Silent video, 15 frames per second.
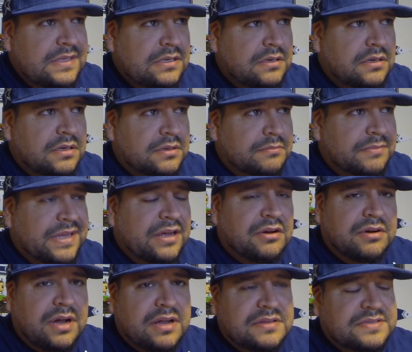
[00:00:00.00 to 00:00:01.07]

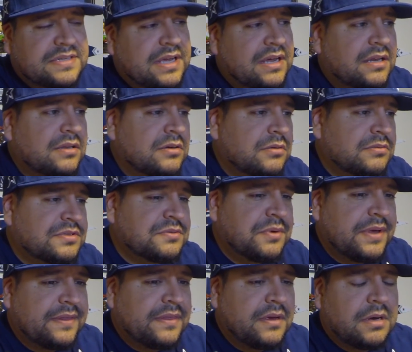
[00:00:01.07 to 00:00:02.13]
Lyle Collins got a little
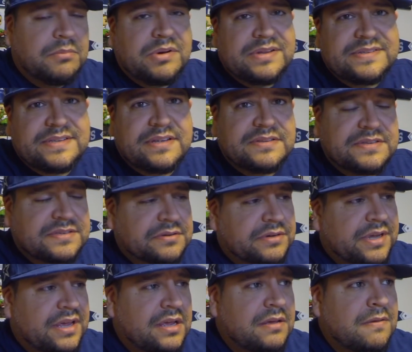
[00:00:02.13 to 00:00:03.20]
tweak there, but he says he's
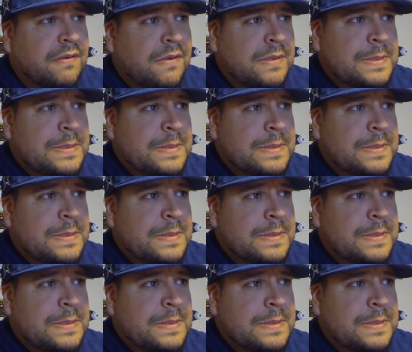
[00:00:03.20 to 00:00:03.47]
okay.